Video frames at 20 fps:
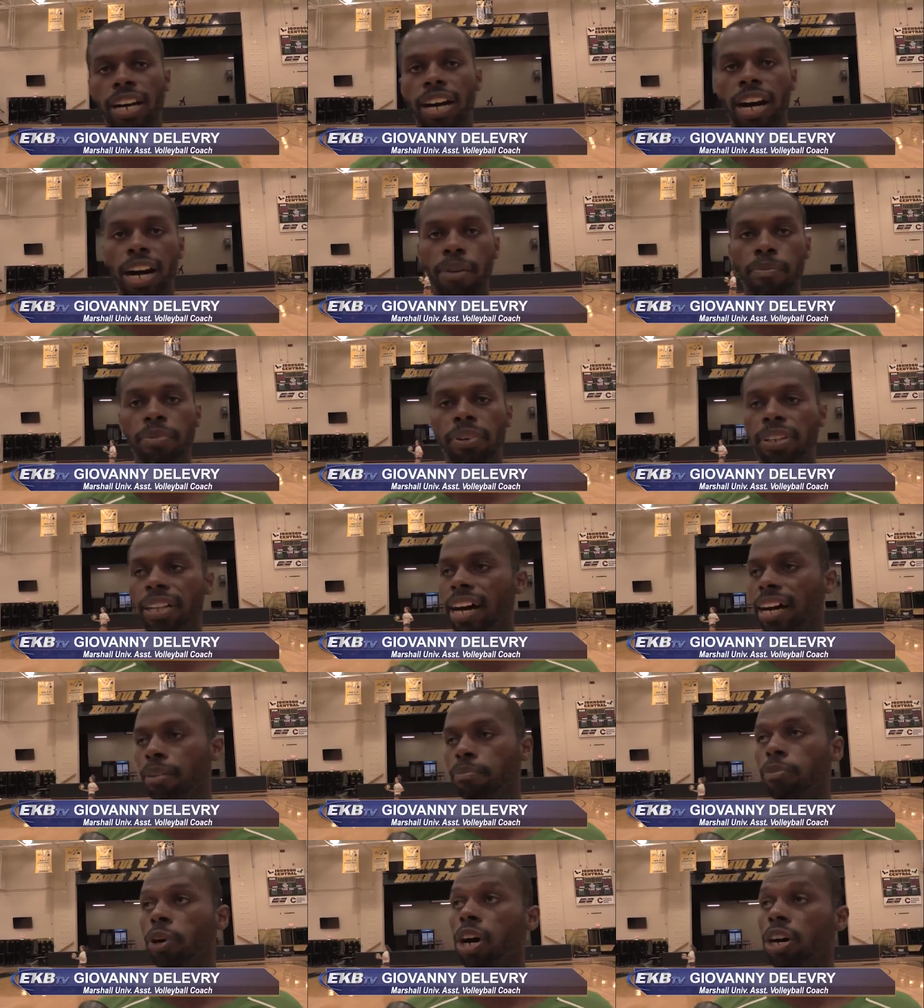um, a
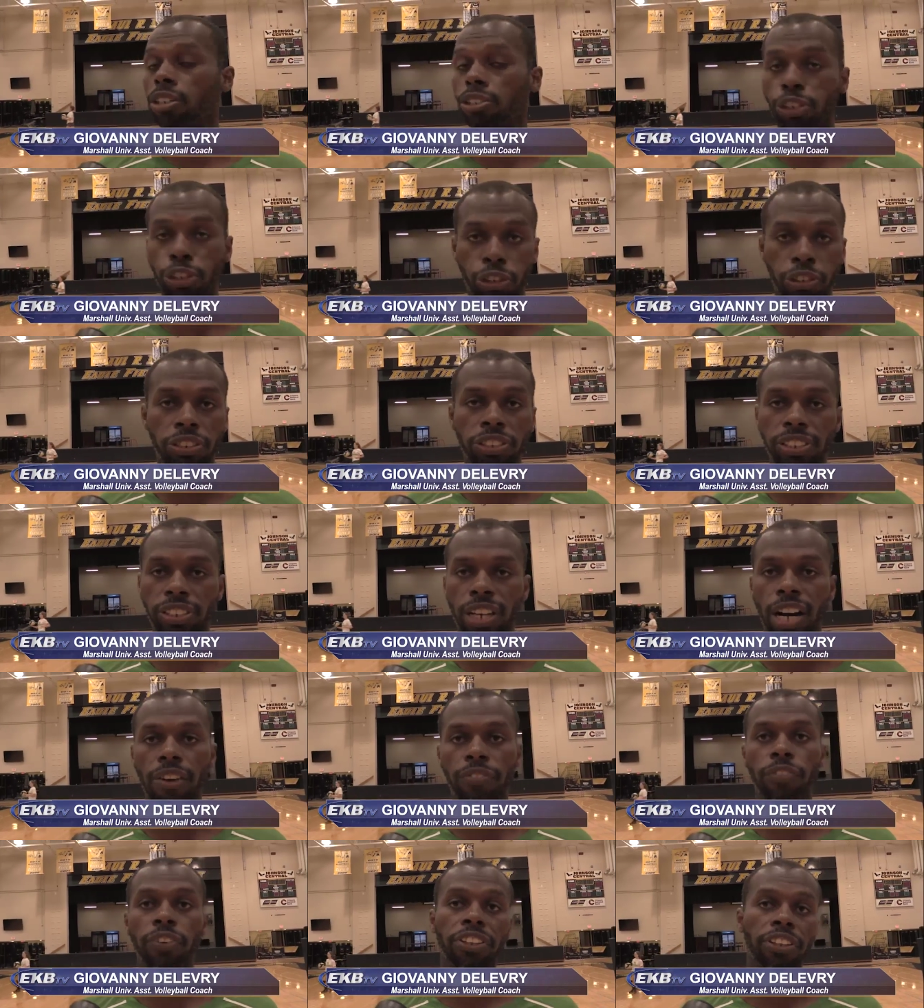lot of ball control
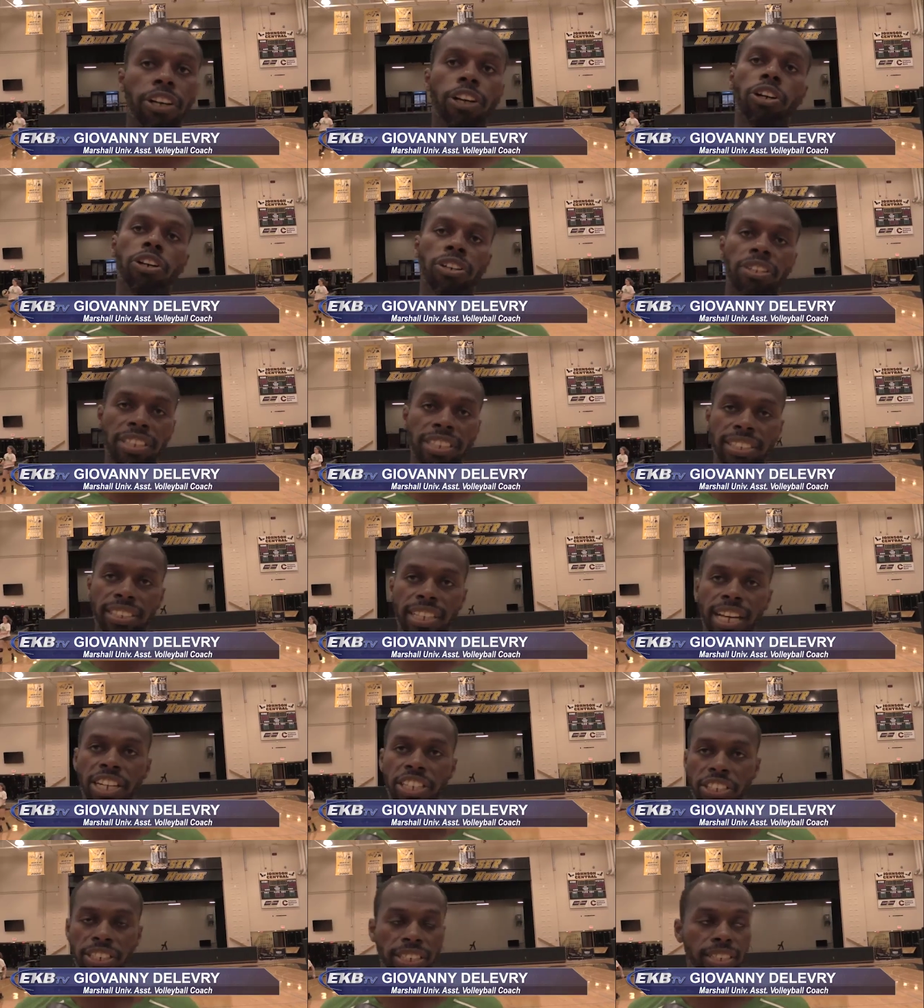stuff in the early
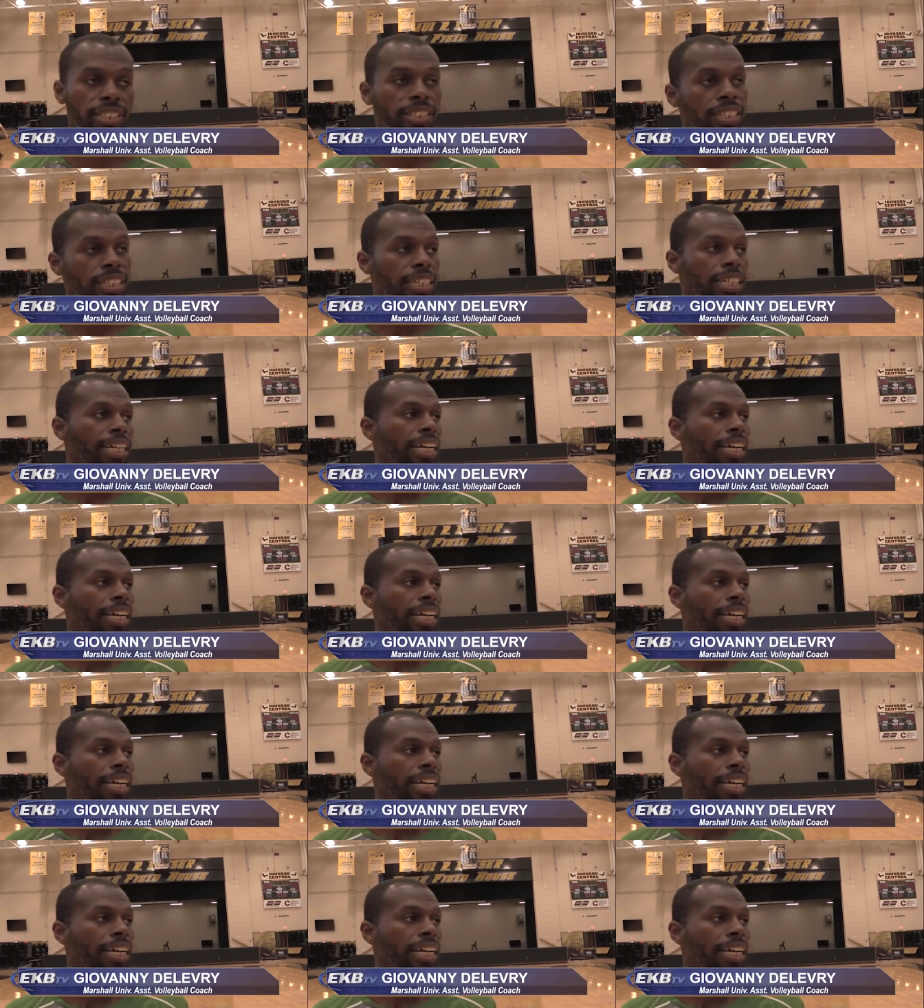session.